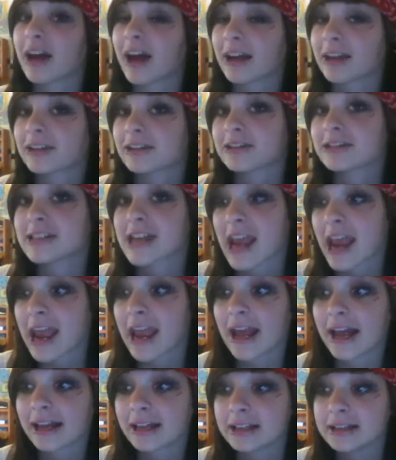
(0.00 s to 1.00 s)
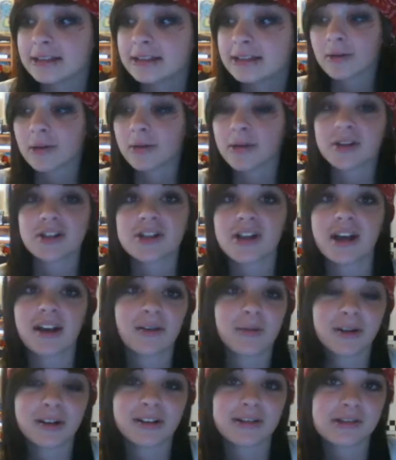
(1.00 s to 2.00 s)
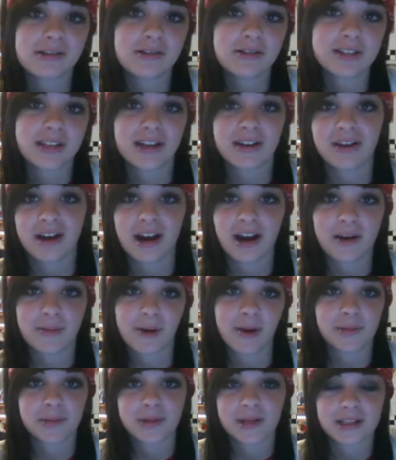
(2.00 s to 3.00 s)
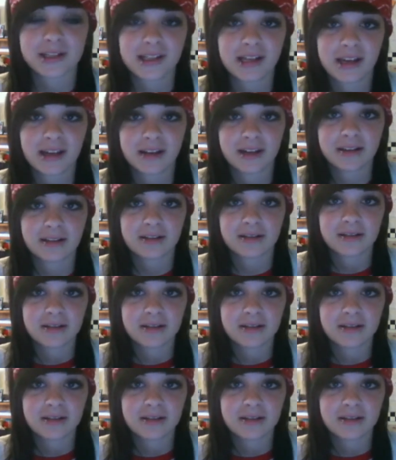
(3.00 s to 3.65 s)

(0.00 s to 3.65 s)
I could tan, which I don't want to do because I don't care about being tan.